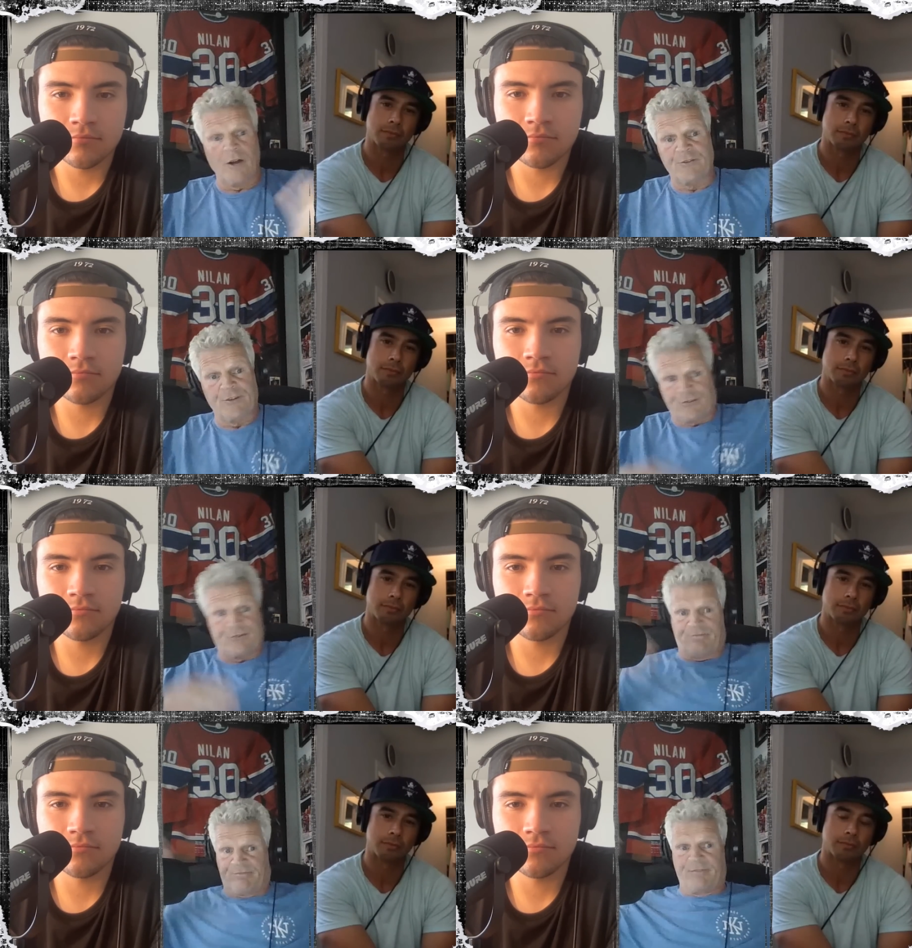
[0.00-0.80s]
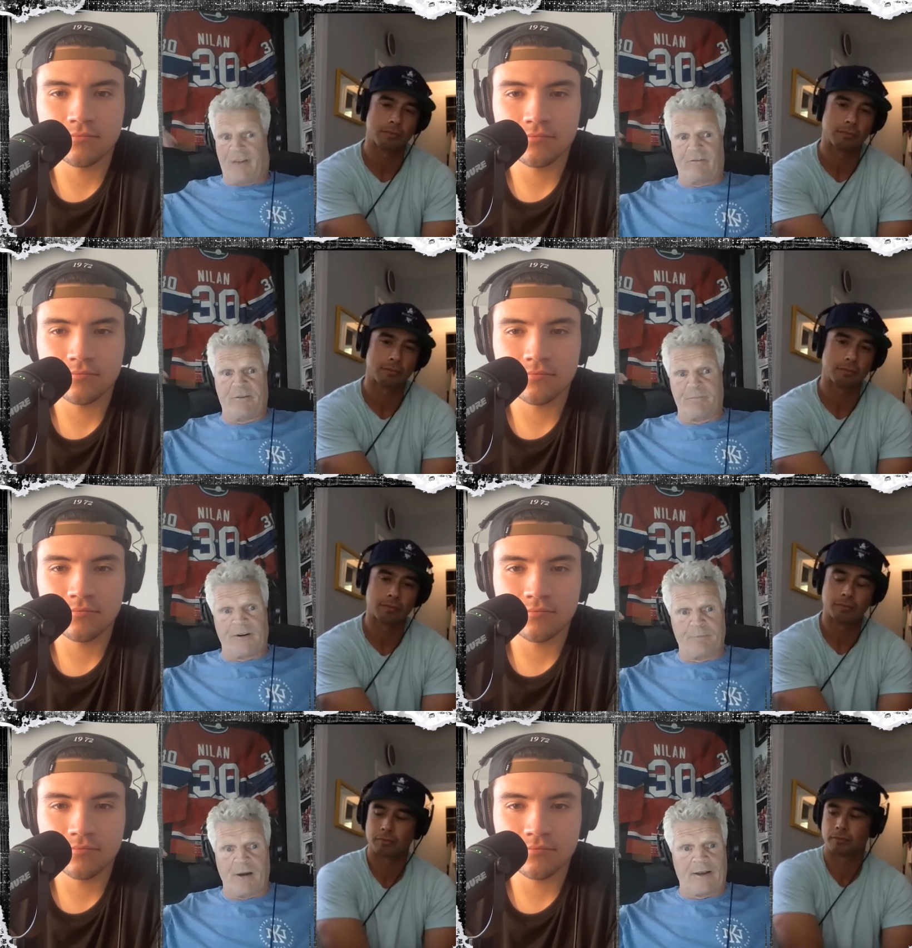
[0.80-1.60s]
Speaker 1: Not just
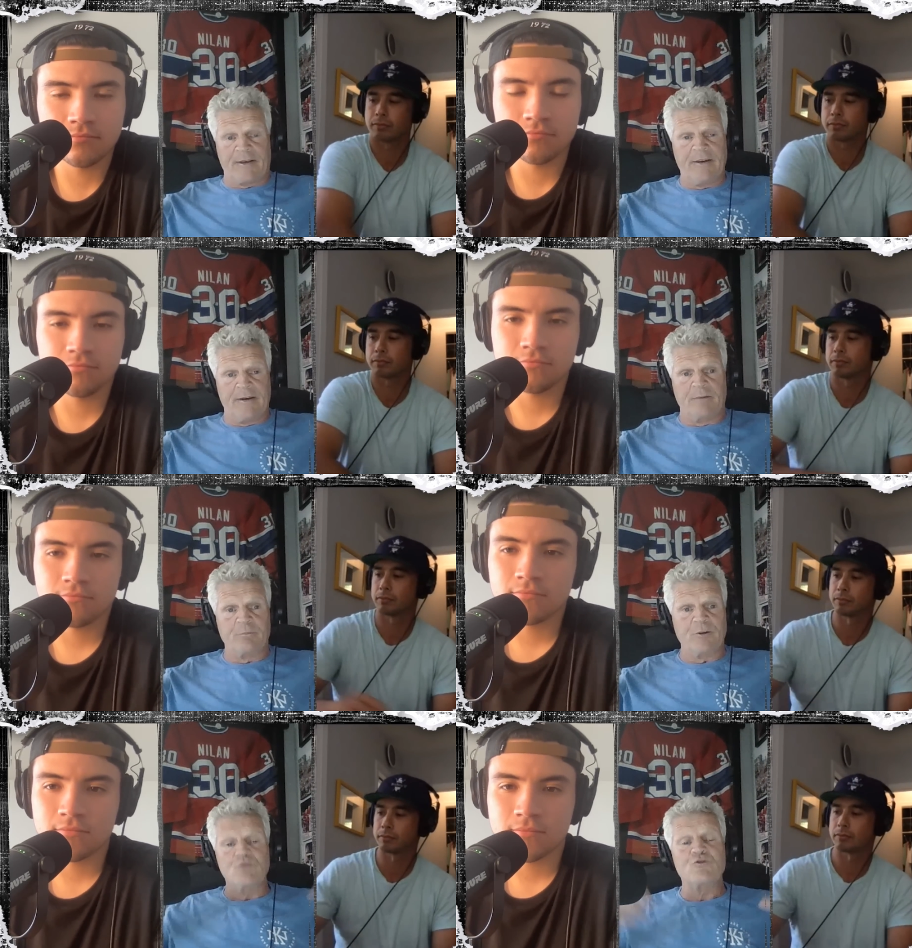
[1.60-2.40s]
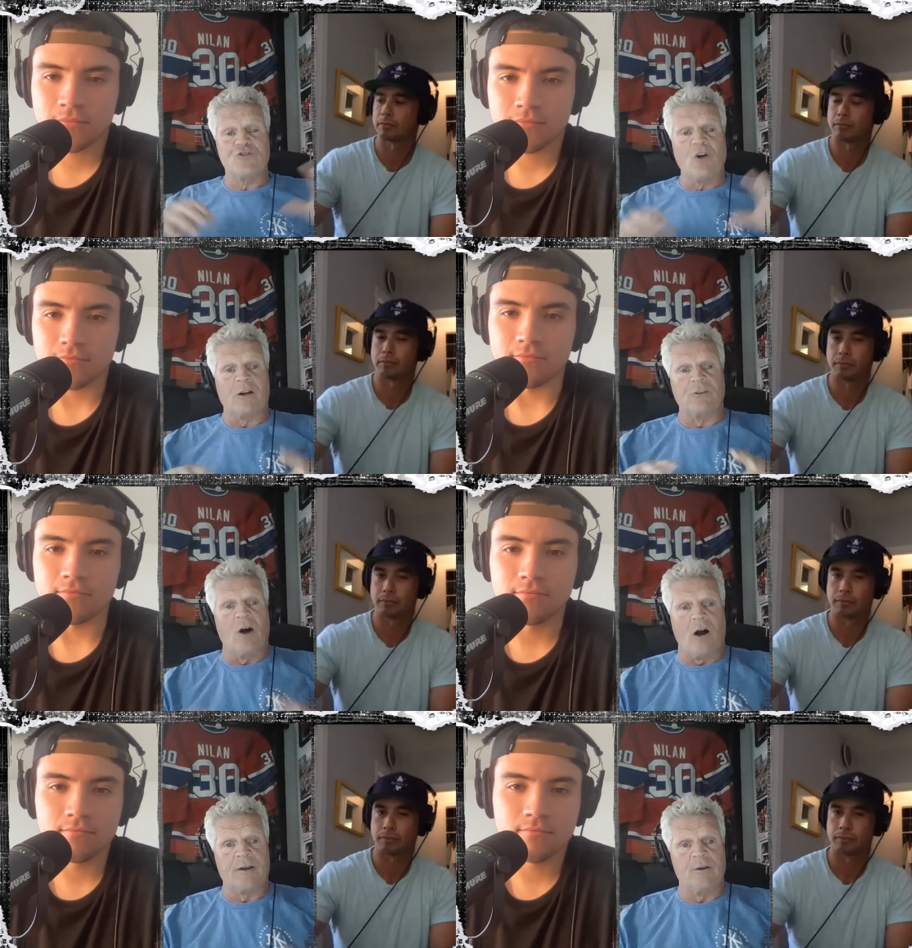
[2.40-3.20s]
everybody back here, but you mm-hmm. shocked
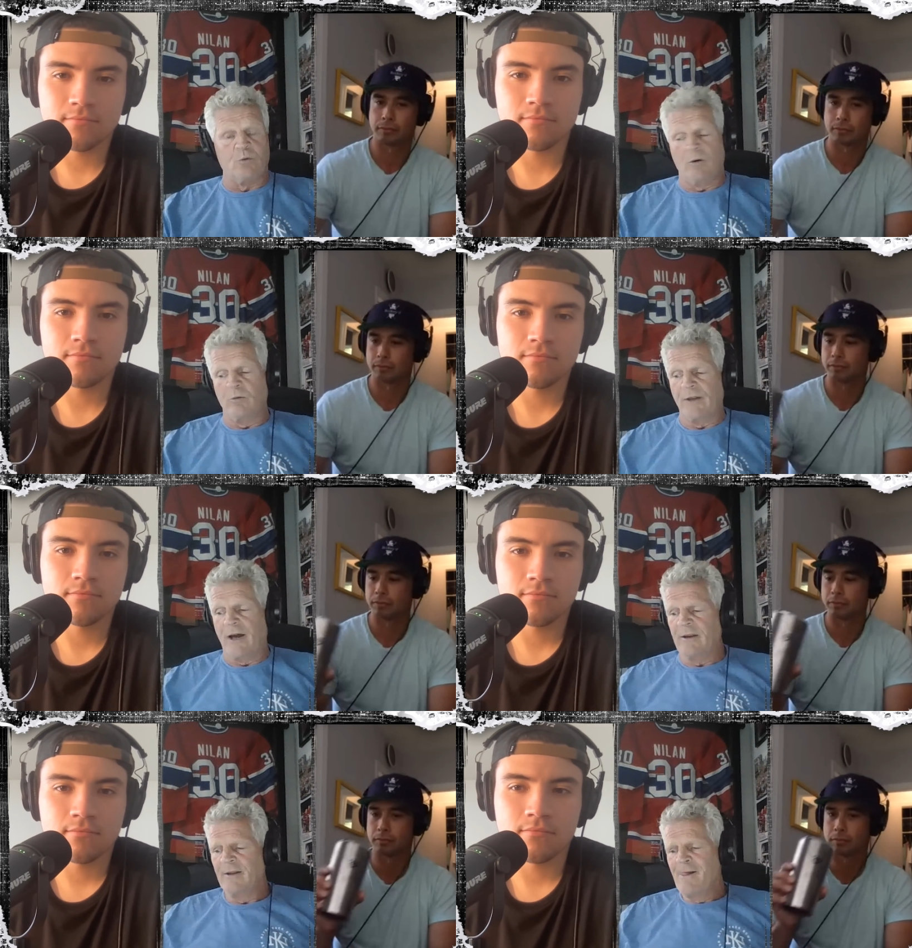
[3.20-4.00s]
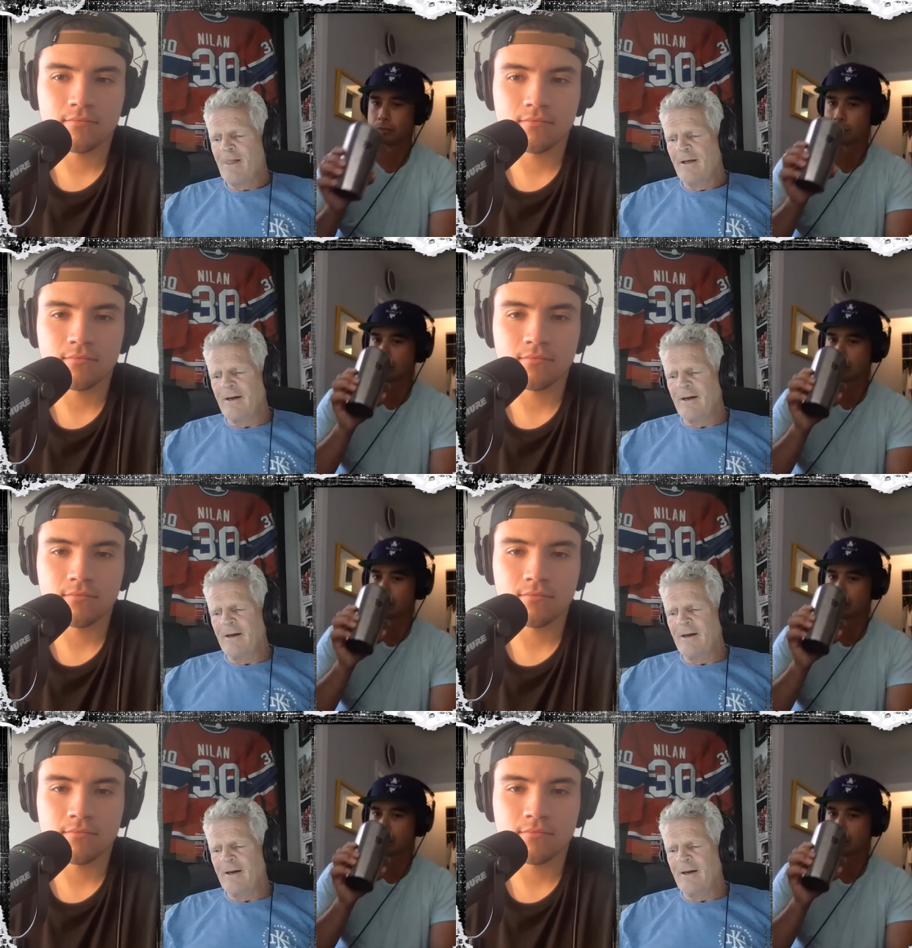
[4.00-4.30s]
mm-hmm. the hockey world with that.